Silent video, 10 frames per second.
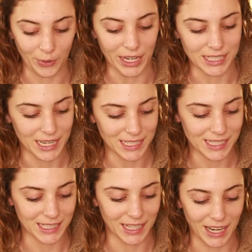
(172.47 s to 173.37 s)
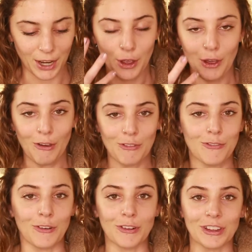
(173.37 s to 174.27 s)
wear test to like
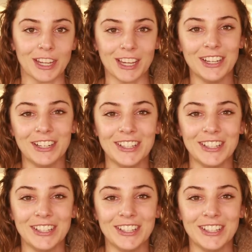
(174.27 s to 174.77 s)
fully